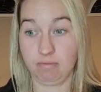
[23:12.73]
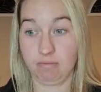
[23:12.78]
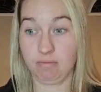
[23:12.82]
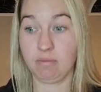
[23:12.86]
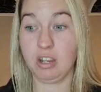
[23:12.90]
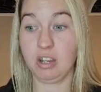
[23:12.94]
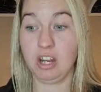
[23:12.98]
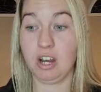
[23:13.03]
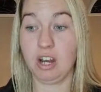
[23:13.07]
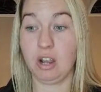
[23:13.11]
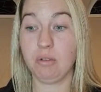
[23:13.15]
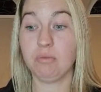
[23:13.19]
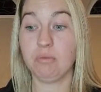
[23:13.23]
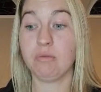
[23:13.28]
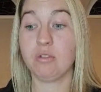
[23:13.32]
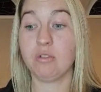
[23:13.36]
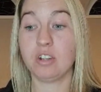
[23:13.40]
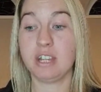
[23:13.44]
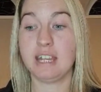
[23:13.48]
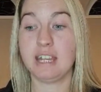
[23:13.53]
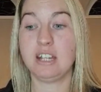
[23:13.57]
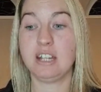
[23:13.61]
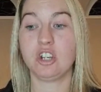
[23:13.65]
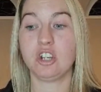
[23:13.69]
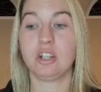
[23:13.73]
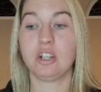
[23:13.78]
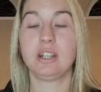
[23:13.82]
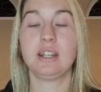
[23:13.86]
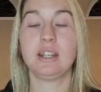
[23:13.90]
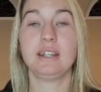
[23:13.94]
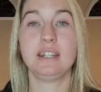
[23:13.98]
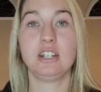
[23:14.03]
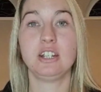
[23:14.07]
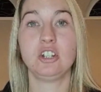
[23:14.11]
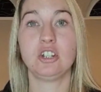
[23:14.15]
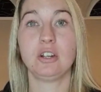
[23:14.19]
you know, teach and
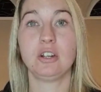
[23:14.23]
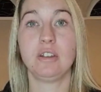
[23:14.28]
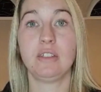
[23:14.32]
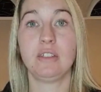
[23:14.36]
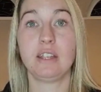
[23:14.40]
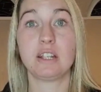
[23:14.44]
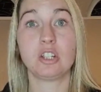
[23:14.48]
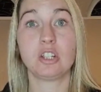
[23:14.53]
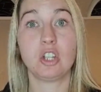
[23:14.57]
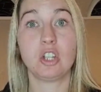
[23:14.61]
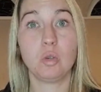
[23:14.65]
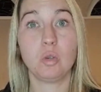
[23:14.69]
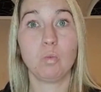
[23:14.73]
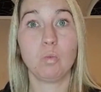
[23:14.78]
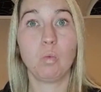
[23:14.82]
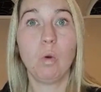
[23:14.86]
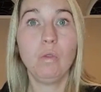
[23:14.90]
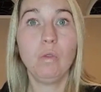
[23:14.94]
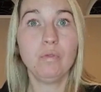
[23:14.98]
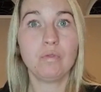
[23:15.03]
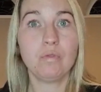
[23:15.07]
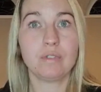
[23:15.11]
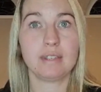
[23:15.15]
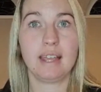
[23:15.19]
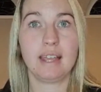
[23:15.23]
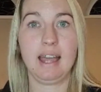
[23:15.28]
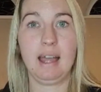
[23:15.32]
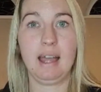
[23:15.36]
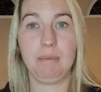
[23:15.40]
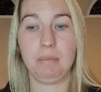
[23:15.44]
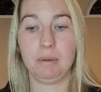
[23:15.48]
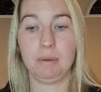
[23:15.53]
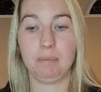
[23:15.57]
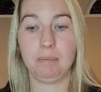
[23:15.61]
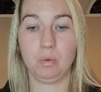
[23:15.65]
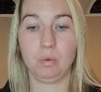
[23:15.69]
condition things that you want to
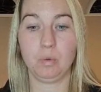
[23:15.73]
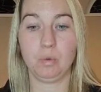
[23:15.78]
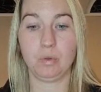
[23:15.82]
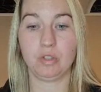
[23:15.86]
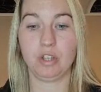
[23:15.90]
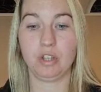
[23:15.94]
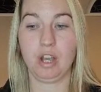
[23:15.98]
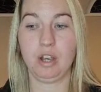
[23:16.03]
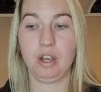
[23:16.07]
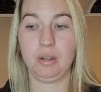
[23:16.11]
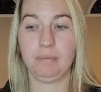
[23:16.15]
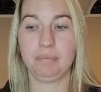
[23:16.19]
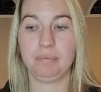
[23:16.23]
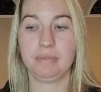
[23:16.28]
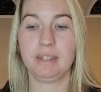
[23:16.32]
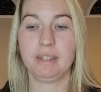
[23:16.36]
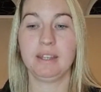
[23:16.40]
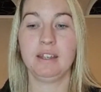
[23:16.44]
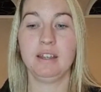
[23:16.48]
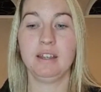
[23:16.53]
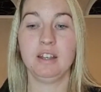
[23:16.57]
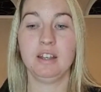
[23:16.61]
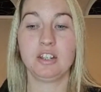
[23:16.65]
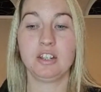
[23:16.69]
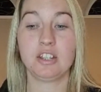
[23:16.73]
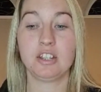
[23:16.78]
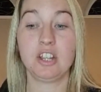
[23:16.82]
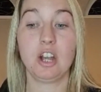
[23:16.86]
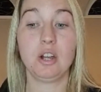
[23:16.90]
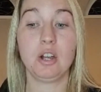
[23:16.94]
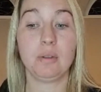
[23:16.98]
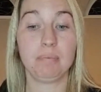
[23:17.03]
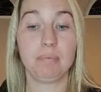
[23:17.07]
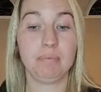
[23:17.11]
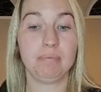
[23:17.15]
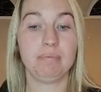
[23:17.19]
happen more so.
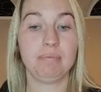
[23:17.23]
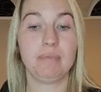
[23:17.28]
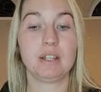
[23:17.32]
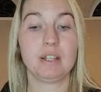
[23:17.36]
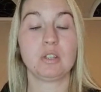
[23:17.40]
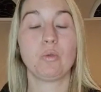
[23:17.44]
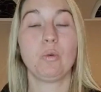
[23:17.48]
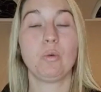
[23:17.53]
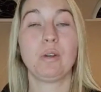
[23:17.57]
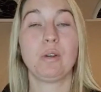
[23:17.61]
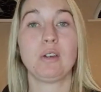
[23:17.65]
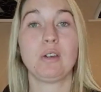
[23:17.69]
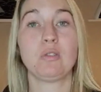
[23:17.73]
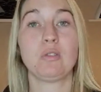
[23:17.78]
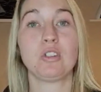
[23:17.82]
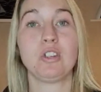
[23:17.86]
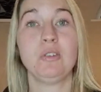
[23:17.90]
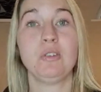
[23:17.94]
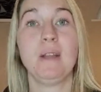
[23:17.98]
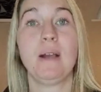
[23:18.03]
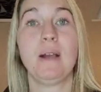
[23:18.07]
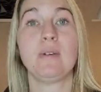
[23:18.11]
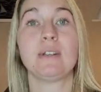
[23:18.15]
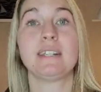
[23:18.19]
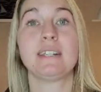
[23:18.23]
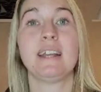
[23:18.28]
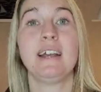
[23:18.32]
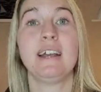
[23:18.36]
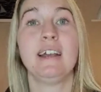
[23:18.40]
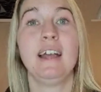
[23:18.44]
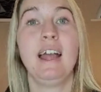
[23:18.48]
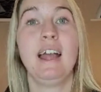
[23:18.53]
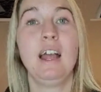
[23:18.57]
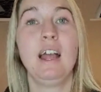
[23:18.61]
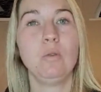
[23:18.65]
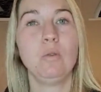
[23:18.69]
So that's what we'll get onto now, is
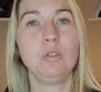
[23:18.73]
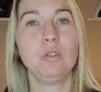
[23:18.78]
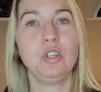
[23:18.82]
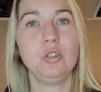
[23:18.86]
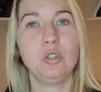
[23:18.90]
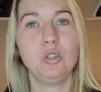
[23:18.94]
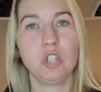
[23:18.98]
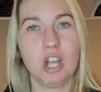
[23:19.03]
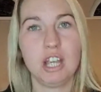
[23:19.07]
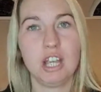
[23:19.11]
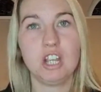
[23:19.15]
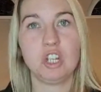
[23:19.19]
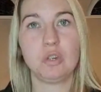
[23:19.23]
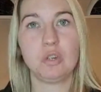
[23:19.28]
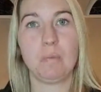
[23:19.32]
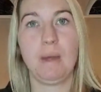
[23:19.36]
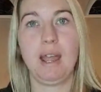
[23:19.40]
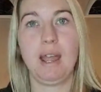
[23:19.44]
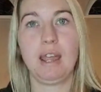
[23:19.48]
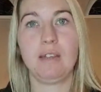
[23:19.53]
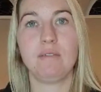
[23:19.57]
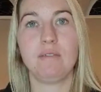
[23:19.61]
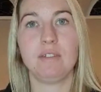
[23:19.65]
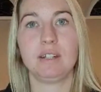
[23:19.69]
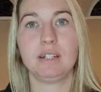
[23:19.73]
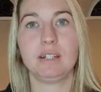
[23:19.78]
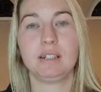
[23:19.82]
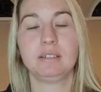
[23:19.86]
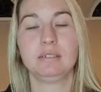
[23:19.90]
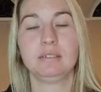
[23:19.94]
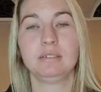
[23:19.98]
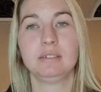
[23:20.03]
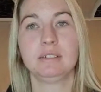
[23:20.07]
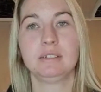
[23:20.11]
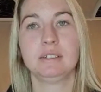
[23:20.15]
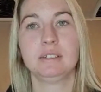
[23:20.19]
how do you change behaviour,
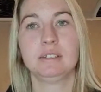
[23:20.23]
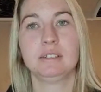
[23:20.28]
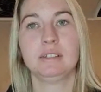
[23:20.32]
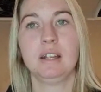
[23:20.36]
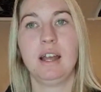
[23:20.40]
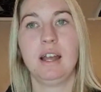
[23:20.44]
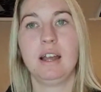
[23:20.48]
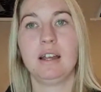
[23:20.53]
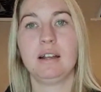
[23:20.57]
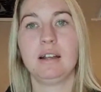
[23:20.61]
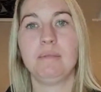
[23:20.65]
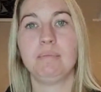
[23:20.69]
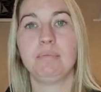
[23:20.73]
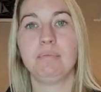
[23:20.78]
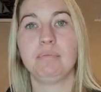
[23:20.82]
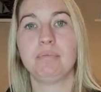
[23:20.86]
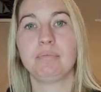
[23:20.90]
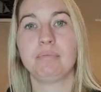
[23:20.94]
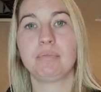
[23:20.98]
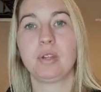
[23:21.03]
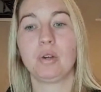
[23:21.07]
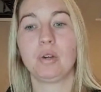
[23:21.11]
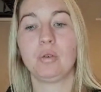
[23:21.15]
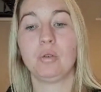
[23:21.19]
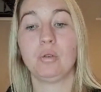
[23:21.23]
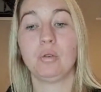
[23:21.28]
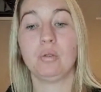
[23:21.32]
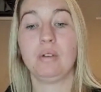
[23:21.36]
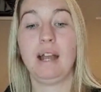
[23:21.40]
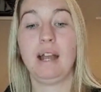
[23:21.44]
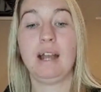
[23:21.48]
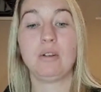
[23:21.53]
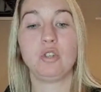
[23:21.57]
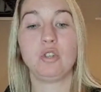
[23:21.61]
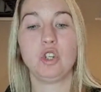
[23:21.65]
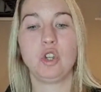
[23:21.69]
or
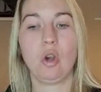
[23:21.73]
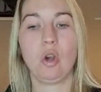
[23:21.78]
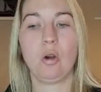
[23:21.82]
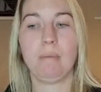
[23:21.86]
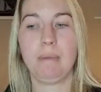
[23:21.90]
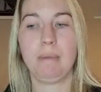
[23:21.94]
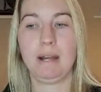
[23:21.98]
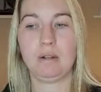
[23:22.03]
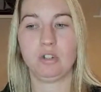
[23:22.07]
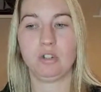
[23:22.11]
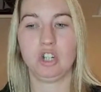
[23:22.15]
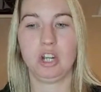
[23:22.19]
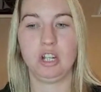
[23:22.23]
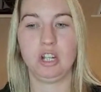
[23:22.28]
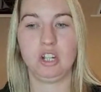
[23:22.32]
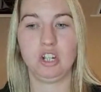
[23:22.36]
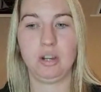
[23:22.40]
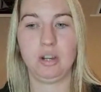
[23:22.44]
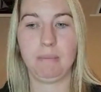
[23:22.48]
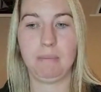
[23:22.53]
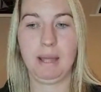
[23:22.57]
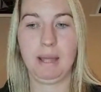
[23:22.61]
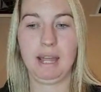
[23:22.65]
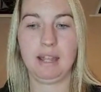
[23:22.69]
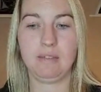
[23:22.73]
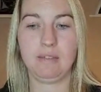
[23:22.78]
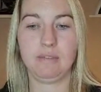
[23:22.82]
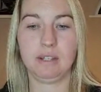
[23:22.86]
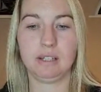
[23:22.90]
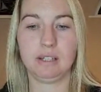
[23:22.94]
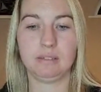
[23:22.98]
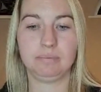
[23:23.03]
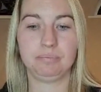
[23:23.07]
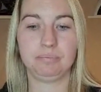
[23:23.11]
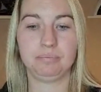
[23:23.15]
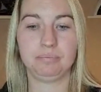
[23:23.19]
how do you go about changing behaviour?